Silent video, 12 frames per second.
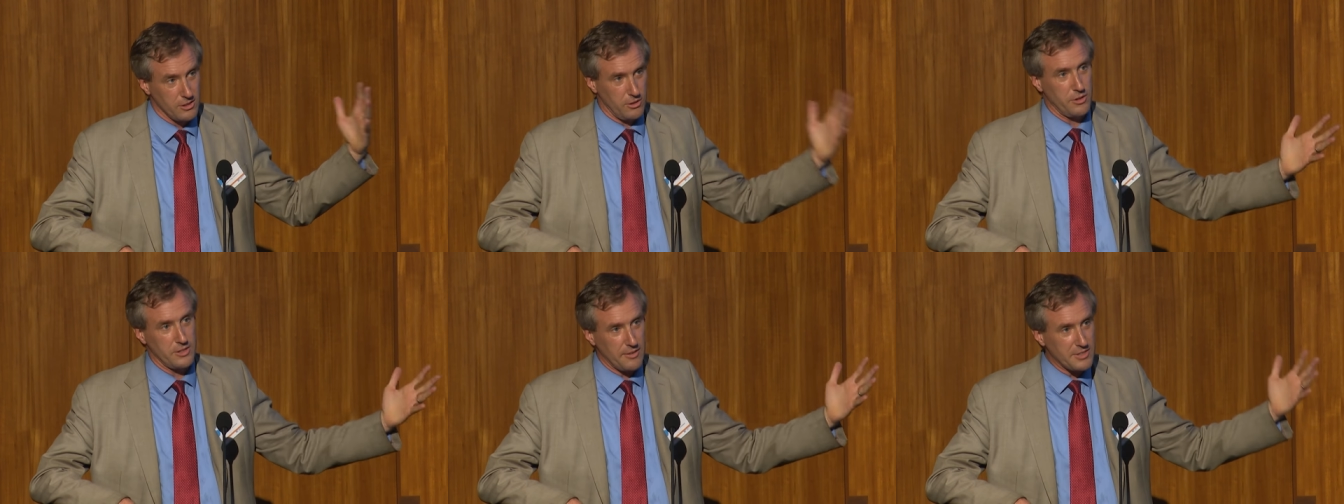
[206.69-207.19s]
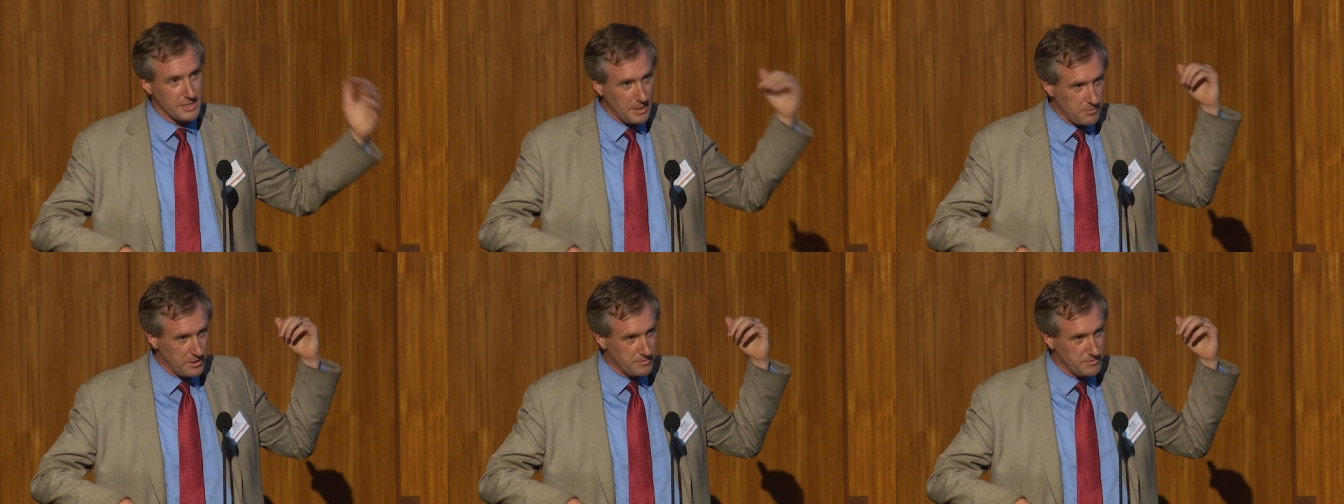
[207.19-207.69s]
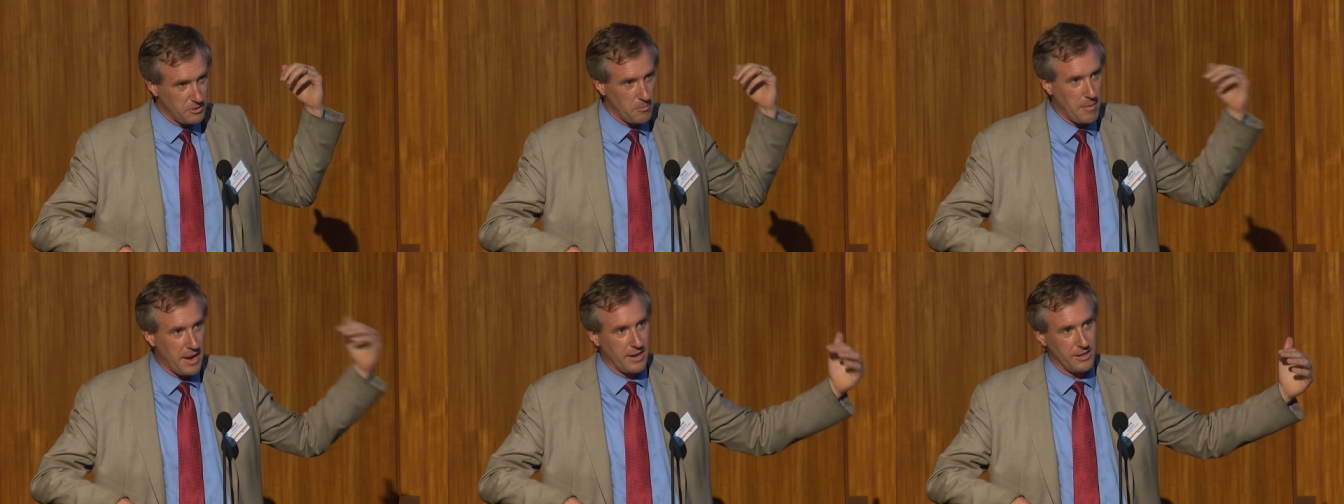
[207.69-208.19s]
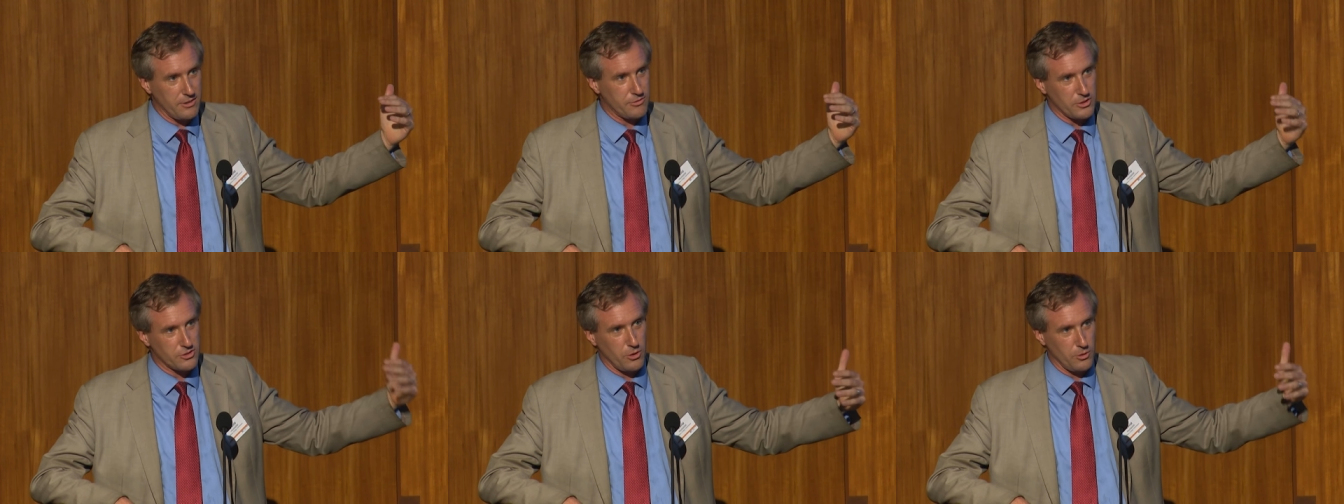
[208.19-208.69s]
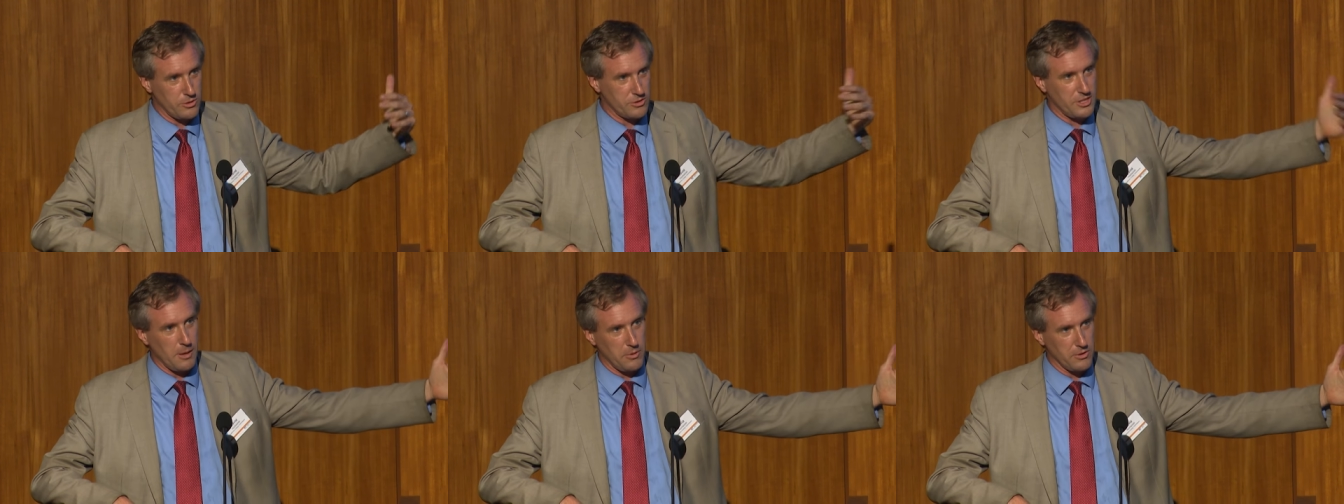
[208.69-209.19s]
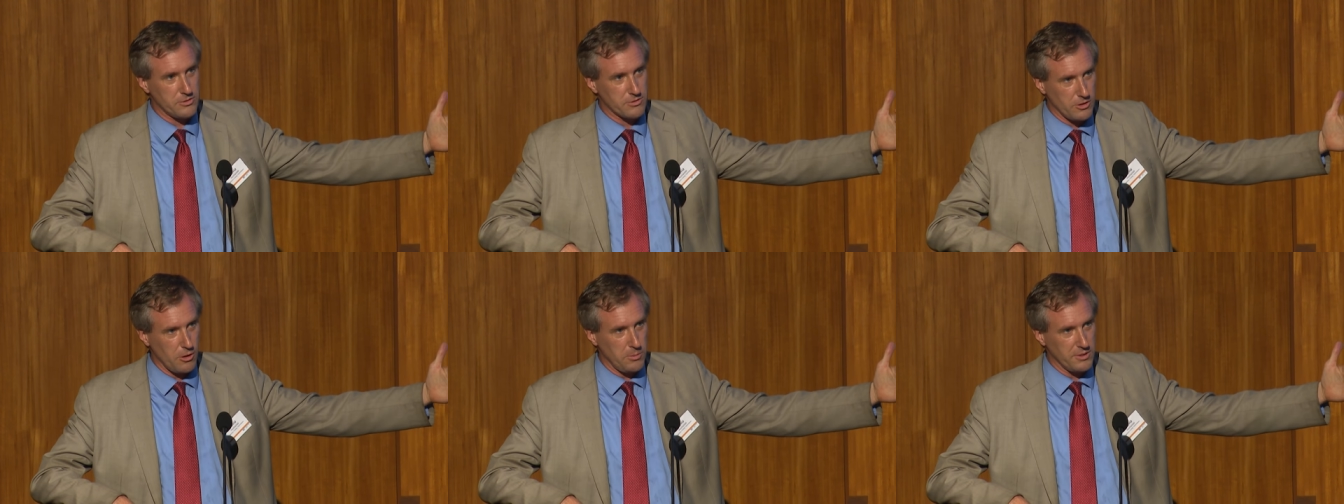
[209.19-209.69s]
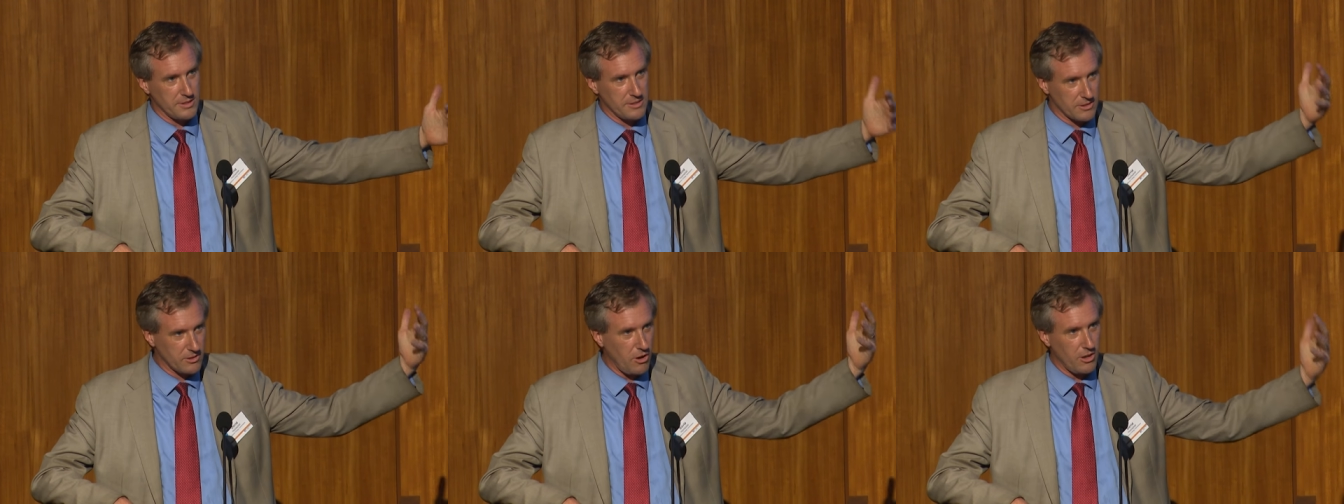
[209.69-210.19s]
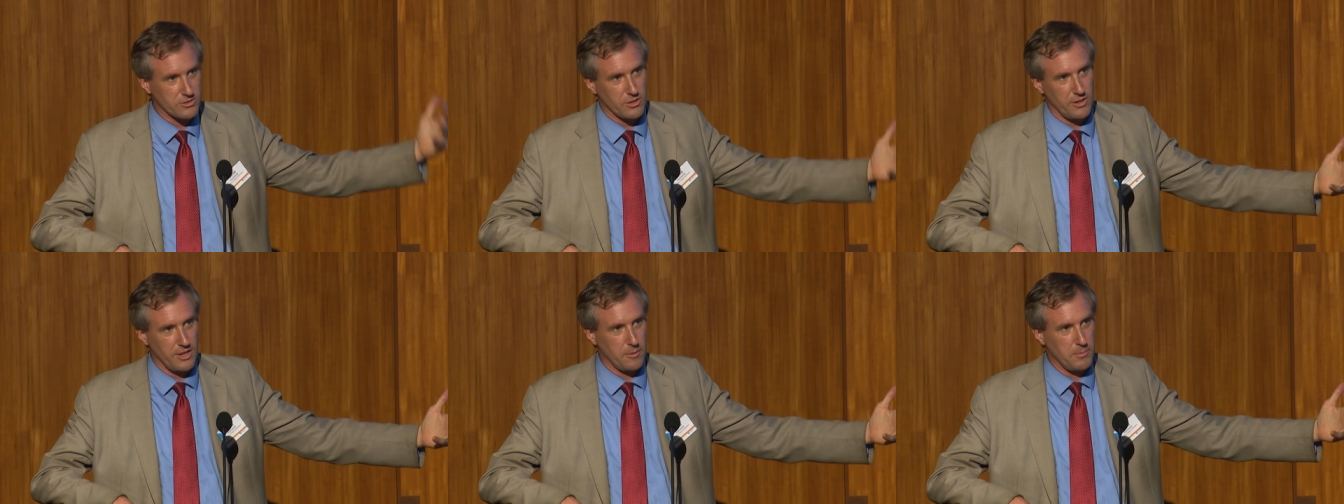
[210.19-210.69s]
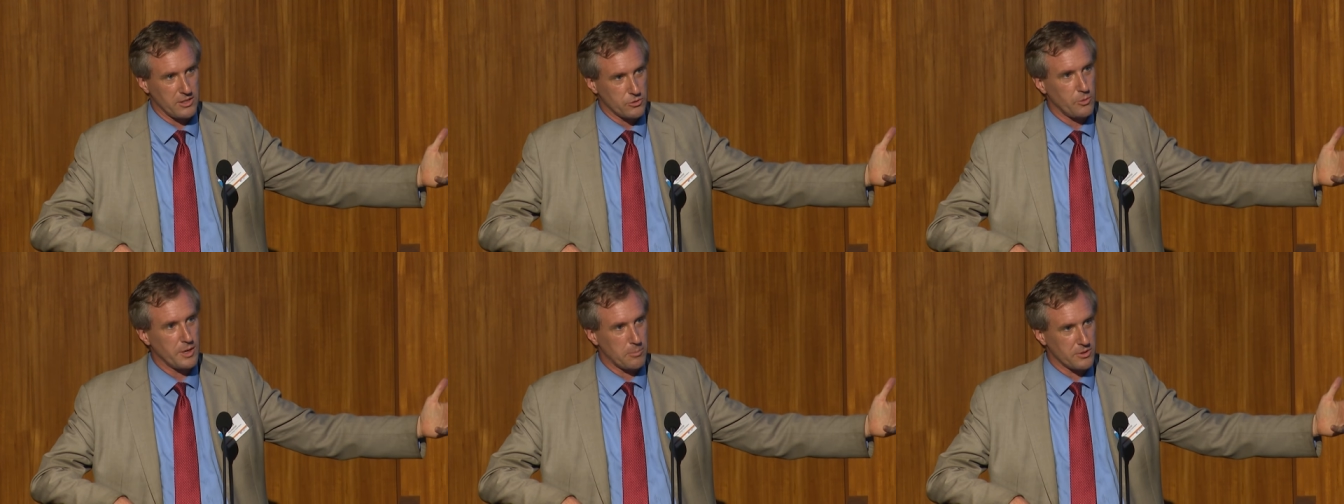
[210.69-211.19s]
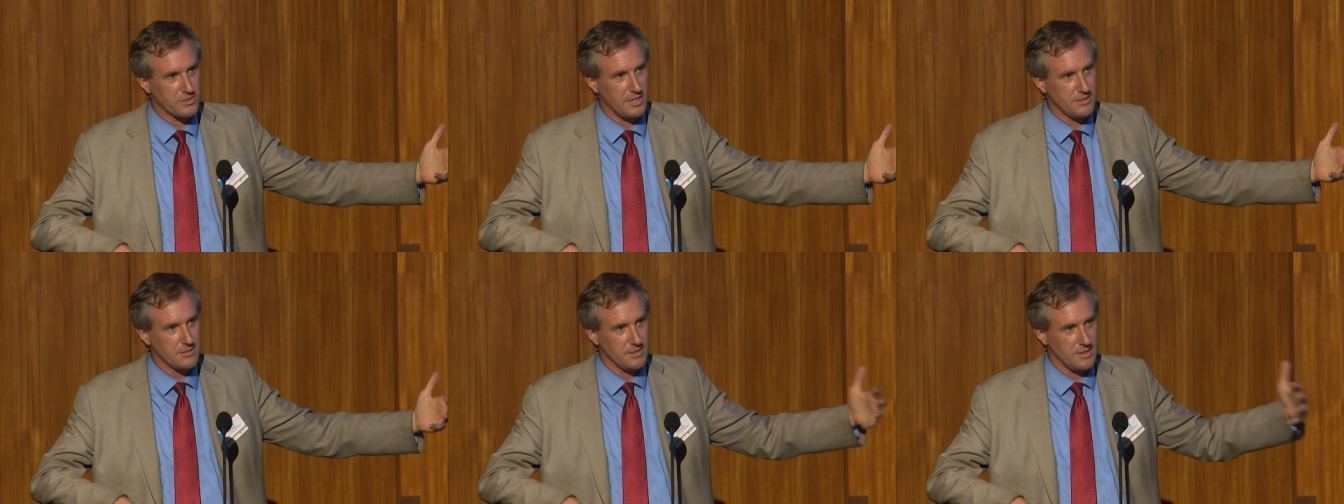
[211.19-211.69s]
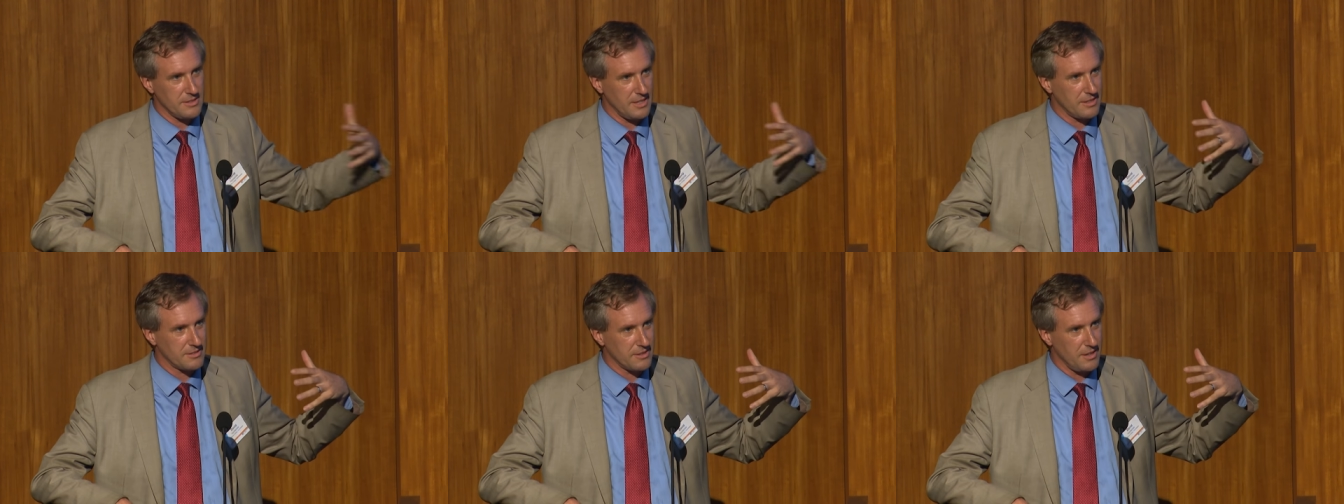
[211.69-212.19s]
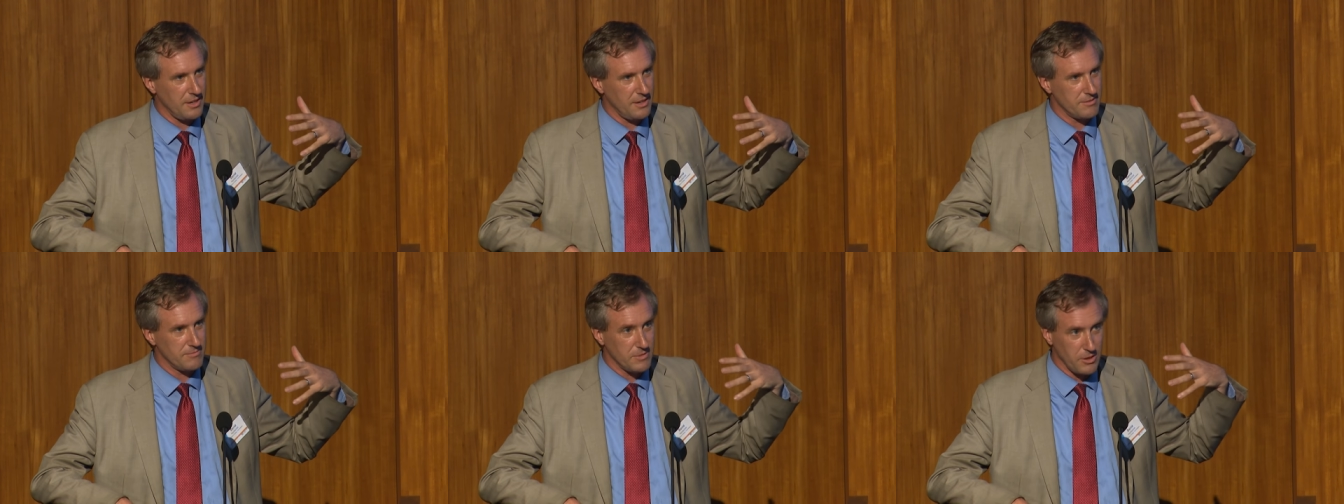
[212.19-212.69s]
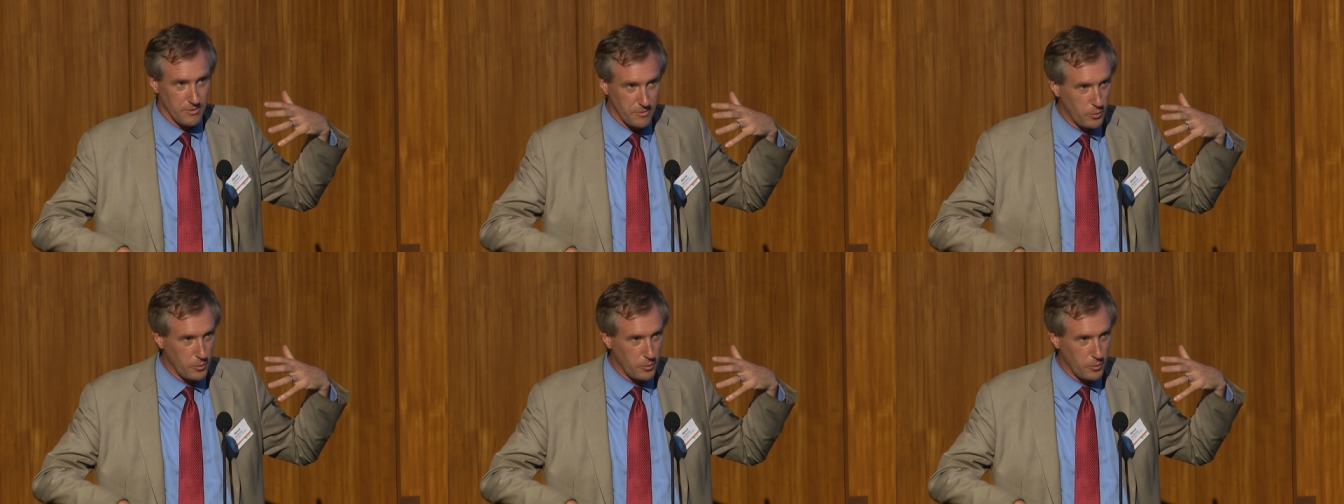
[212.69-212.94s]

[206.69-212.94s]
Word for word: learned every time the demand for solar doubles globally, the costs go down by 20%, and that you know,